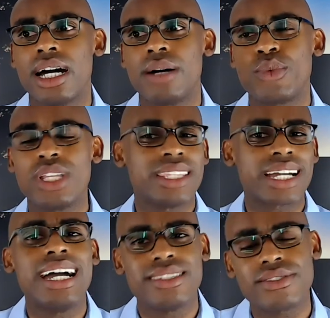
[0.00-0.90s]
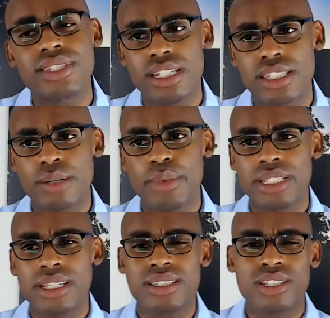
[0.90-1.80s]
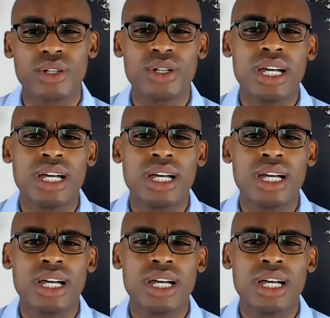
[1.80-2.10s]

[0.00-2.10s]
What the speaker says: really the kinds of studies that are being done. So